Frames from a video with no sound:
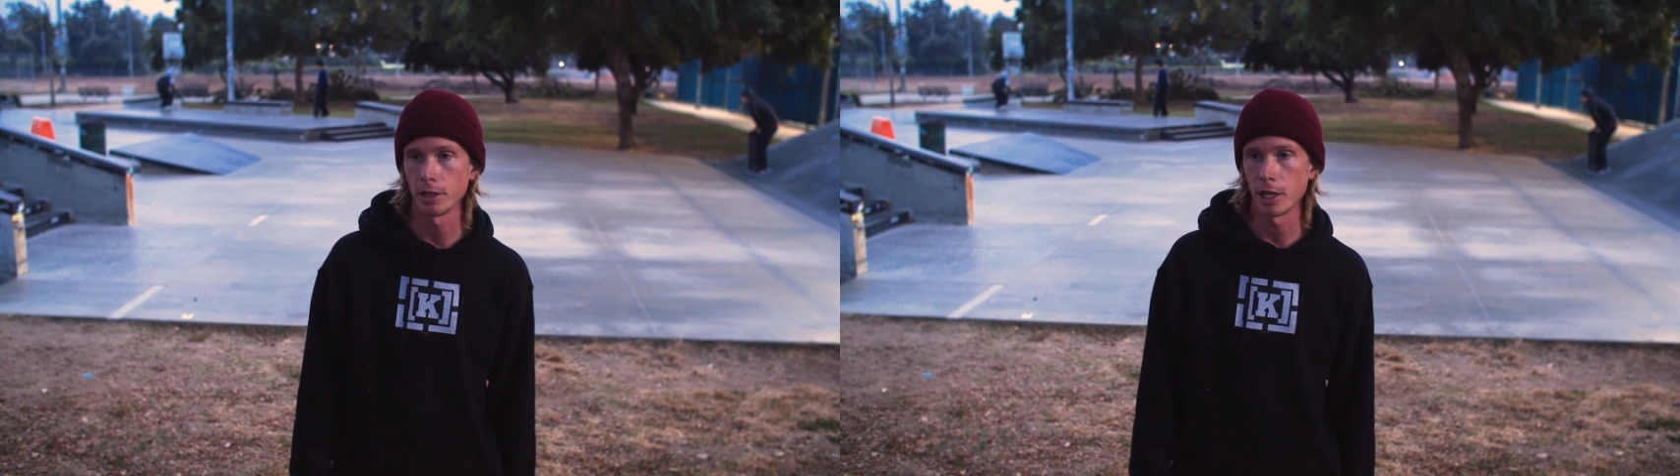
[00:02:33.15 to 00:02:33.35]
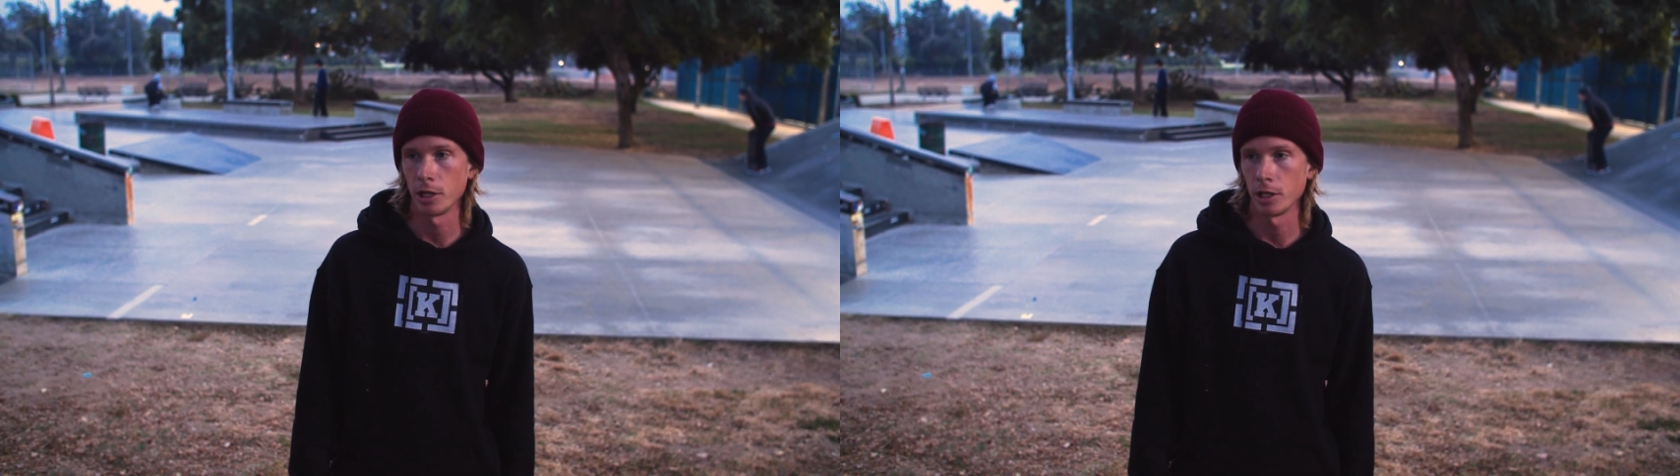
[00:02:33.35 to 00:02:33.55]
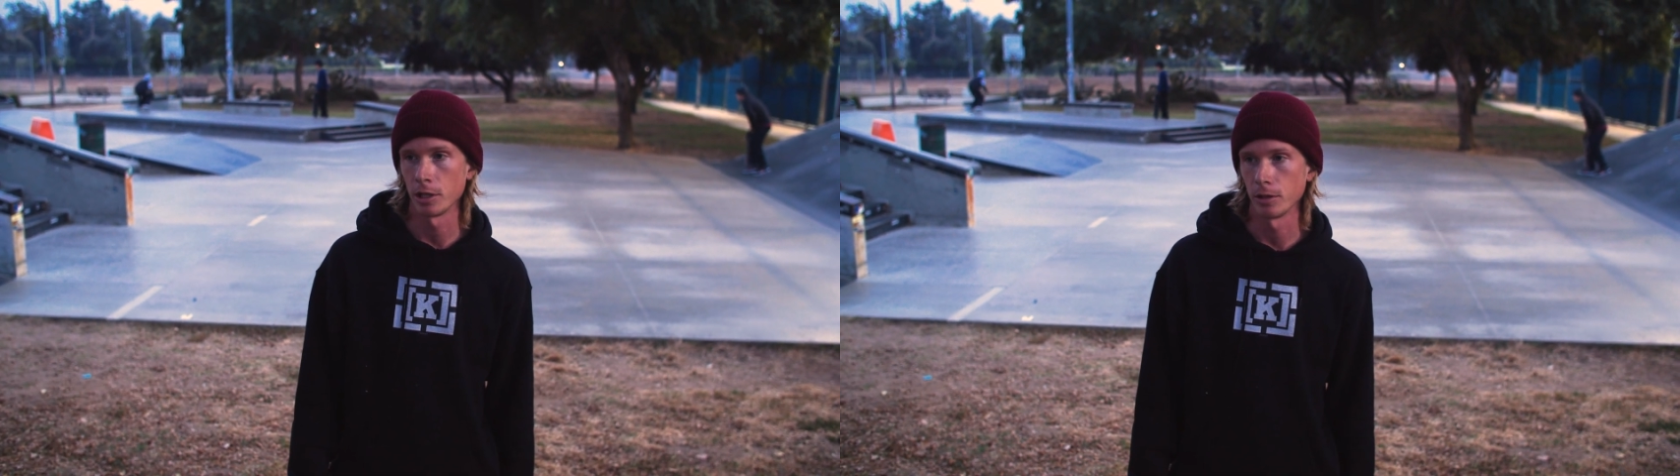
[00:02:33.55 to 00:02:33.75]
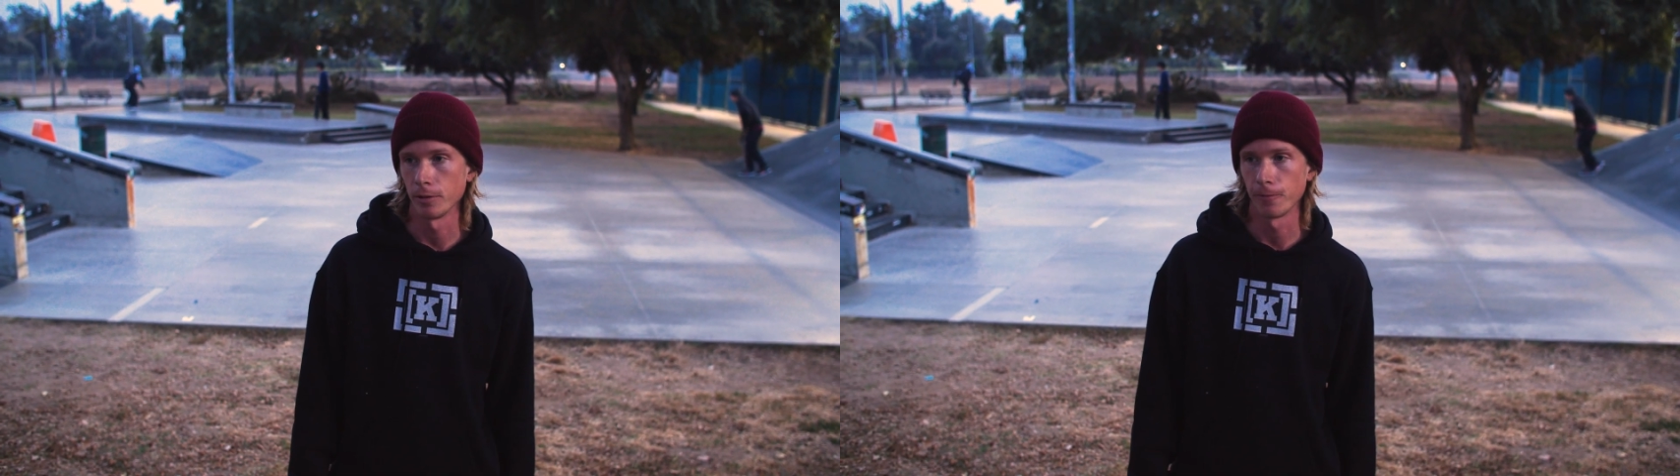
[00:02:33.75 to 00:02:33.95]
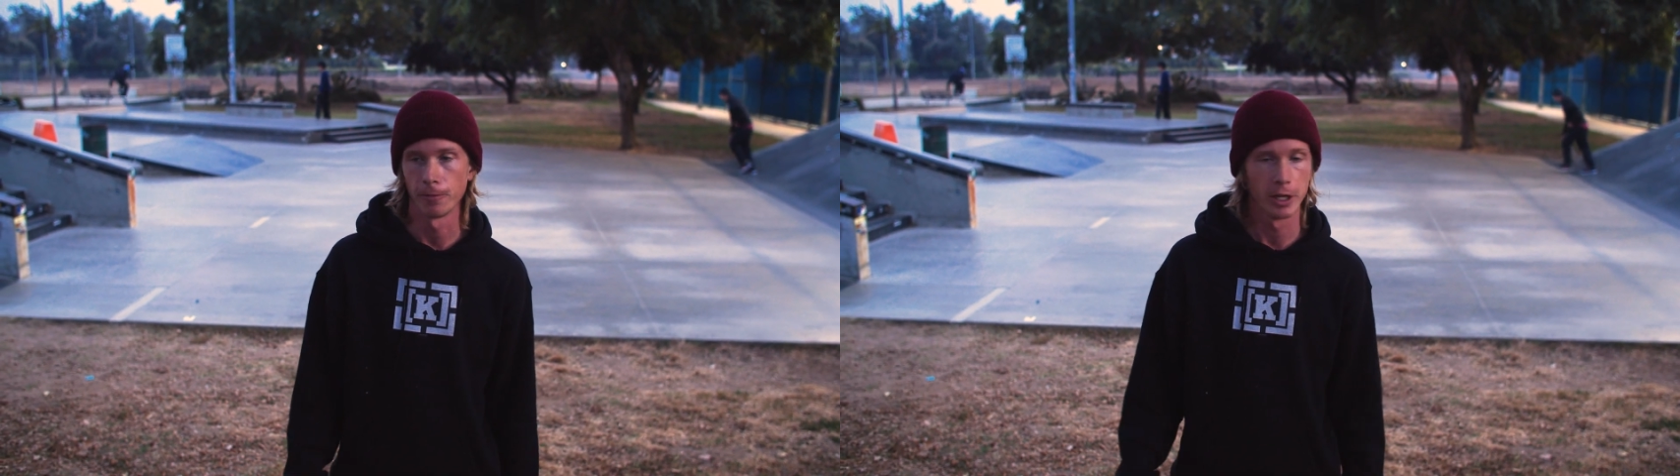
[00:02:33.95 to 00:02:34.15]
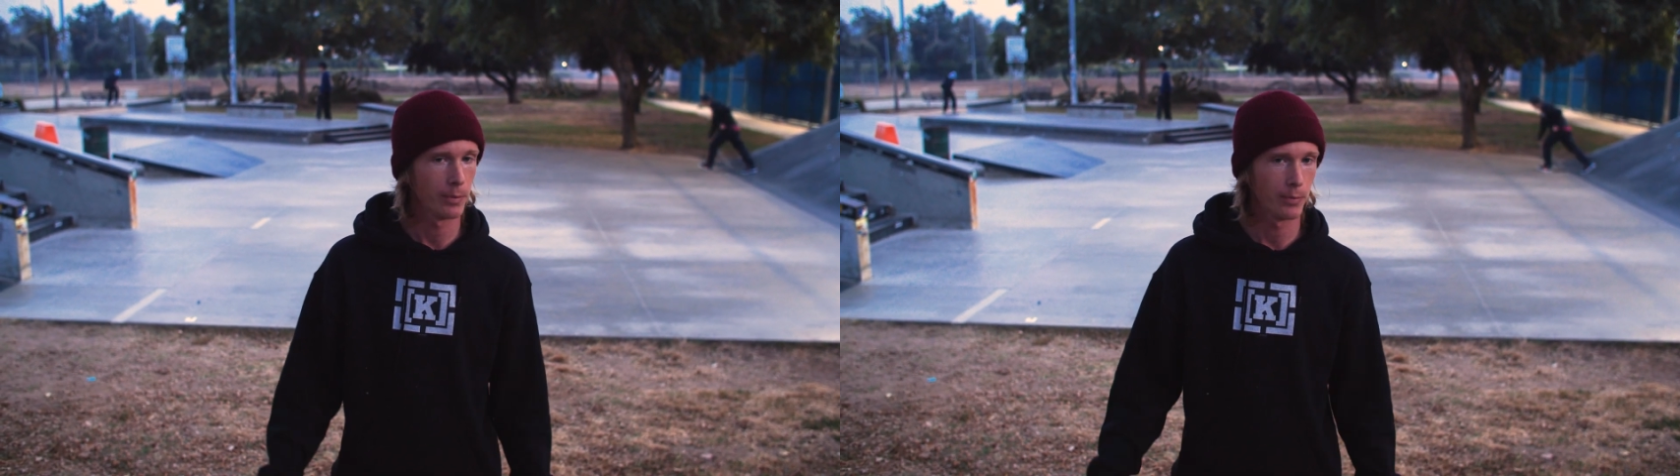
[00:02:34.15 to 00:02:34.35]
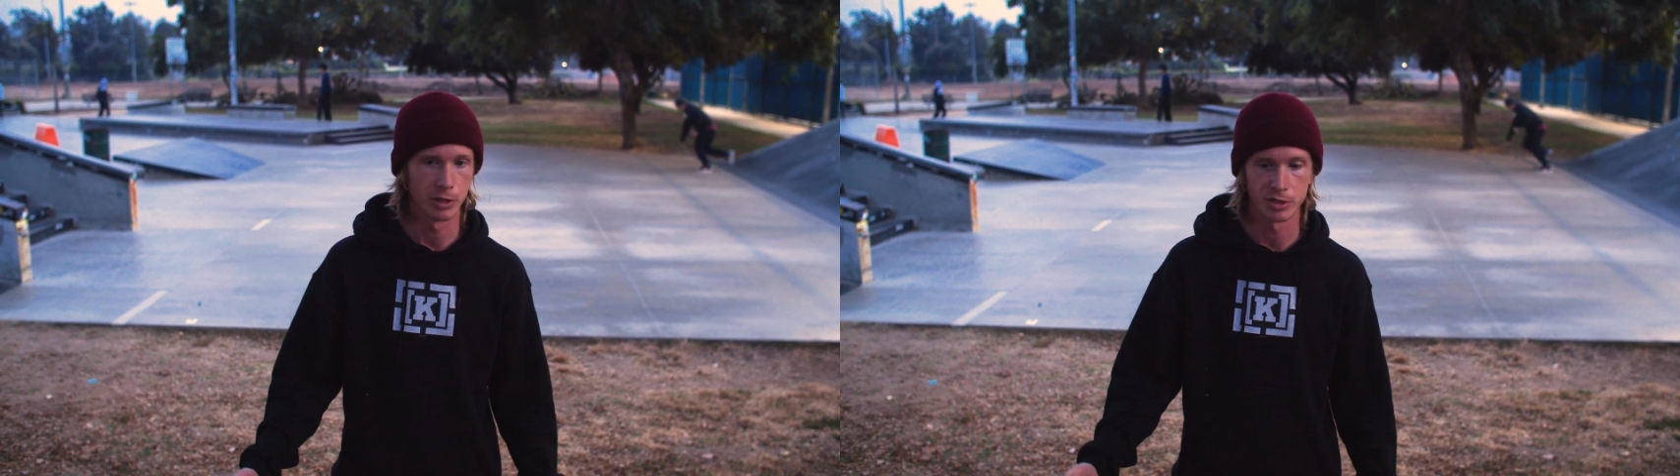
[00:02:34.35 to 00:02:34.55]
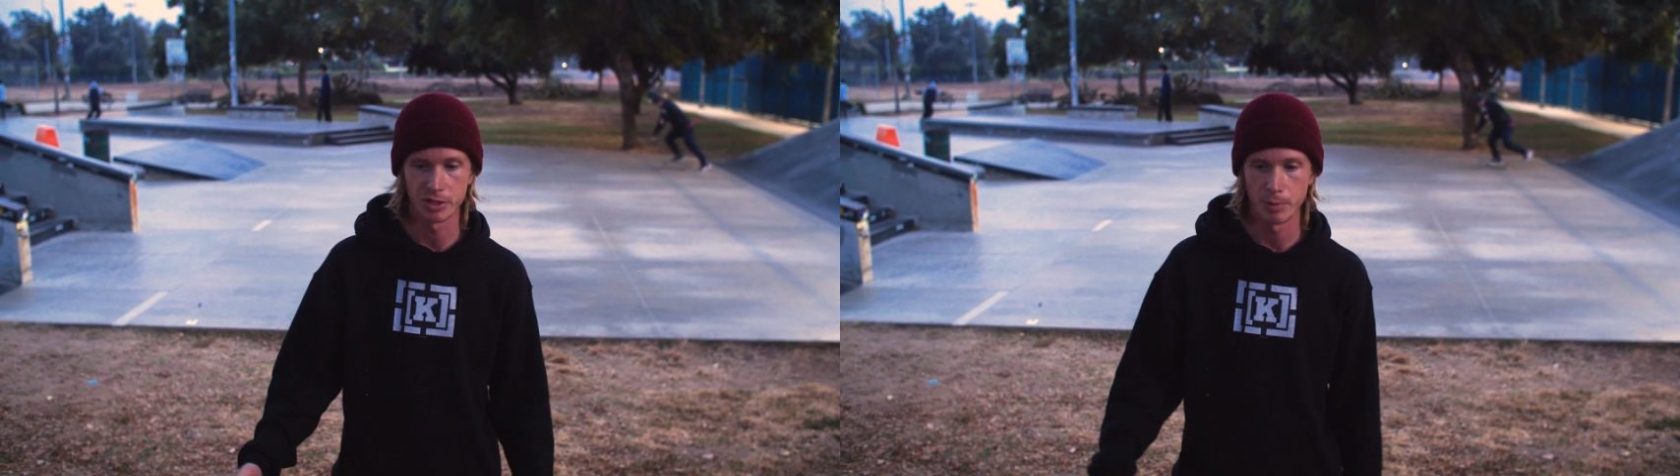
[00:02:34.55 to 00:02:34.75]
getting the flip
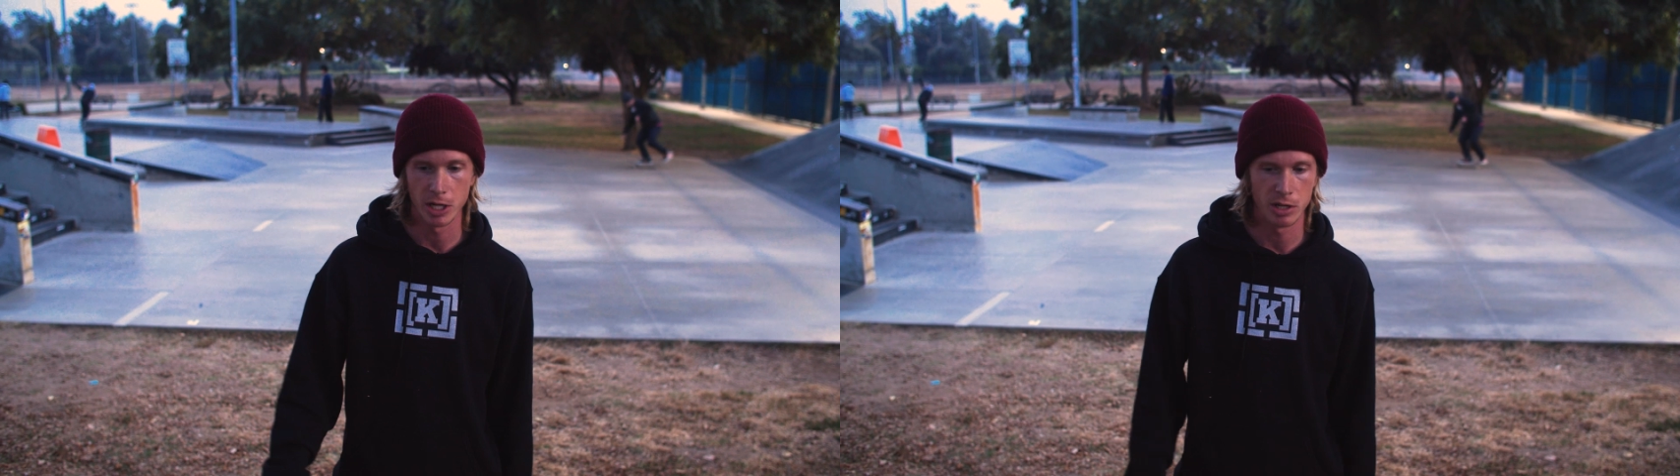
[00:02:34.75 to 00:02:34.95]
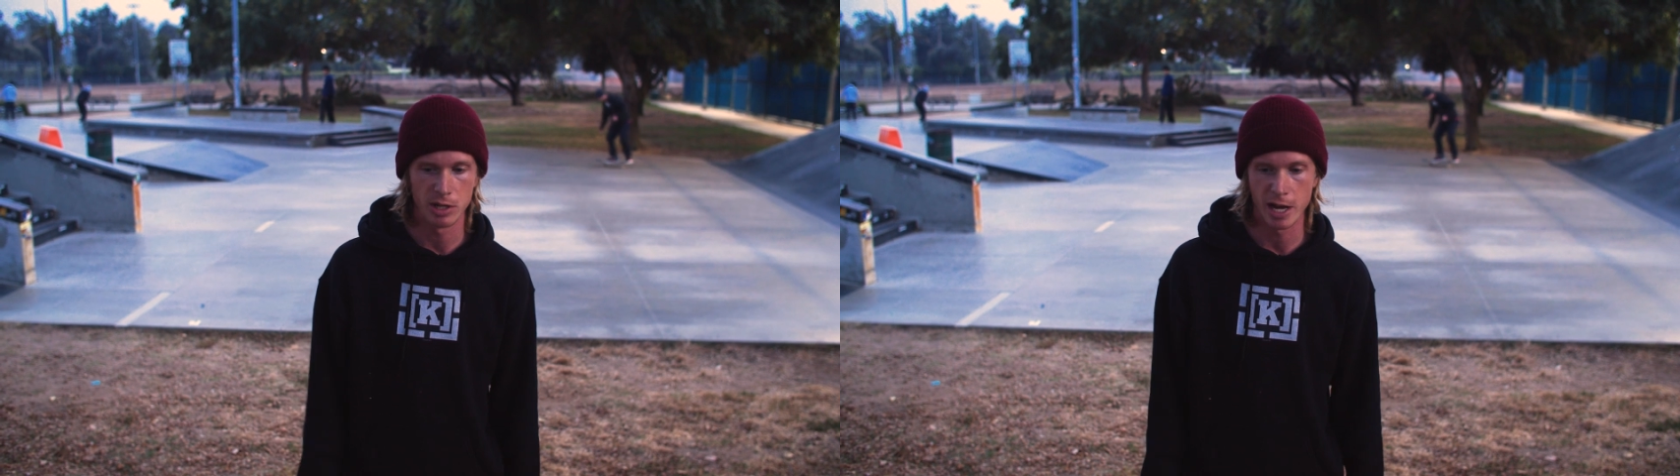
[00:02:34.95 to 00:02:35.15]
and the spin